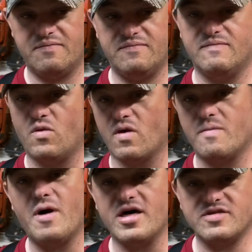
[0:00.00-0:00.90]
more
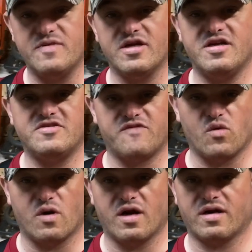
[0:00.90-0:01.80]
possibilities for
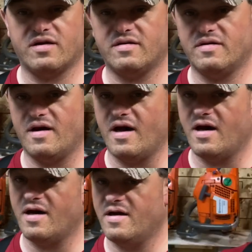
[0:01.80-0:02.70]
work. I'm